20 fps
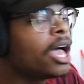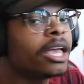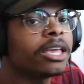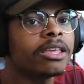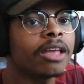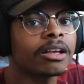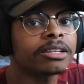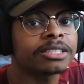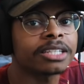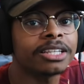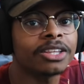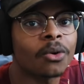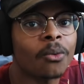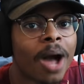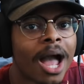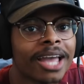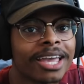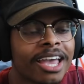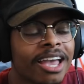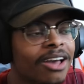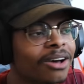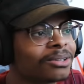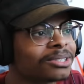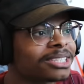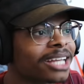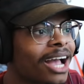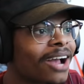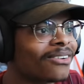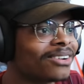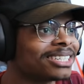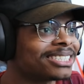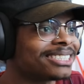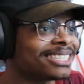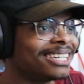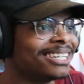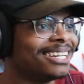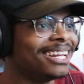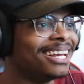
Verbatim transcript: Y'all seen the YK Osiris shit?